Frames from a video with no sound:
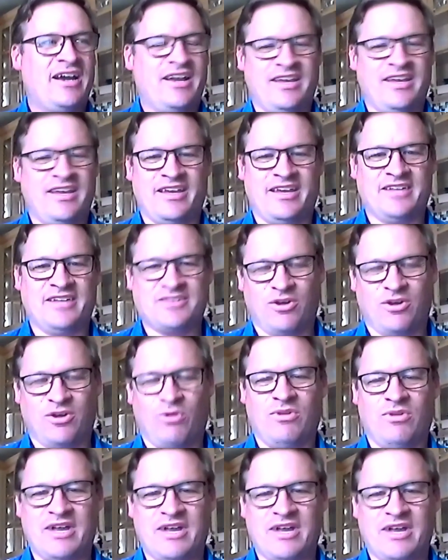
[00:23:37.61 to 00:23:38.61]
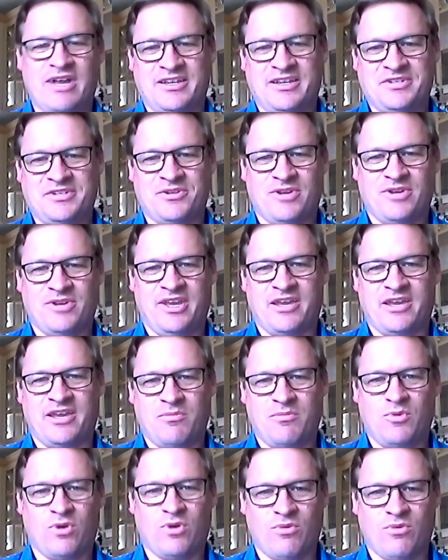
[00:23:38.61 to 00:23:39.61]
It's a whole lot easier to get
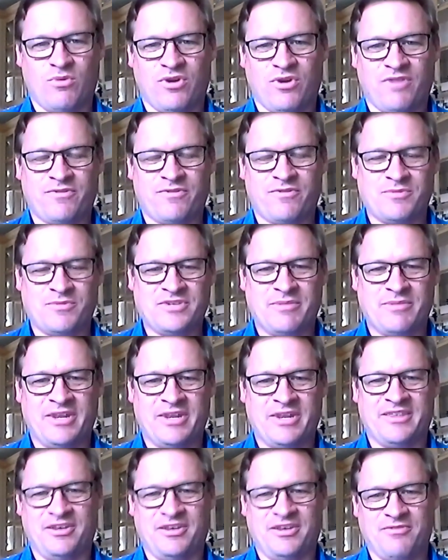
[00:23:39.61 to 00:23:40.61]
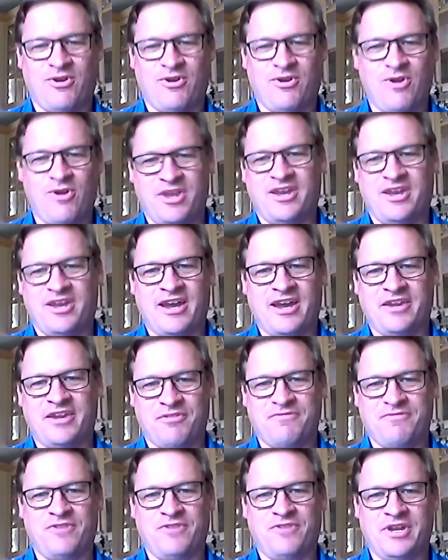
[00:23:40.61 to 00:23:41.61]
more work from somebody that you've already got your
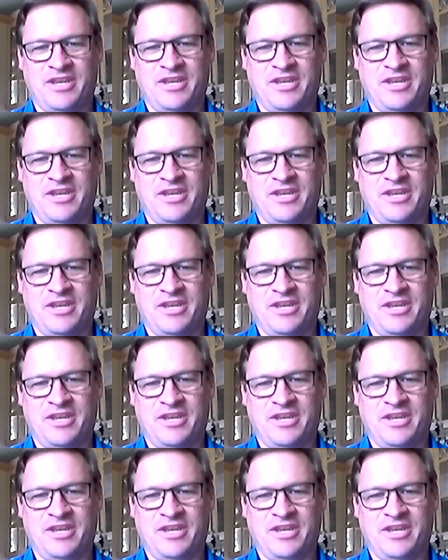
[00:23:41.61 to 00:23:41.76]
foot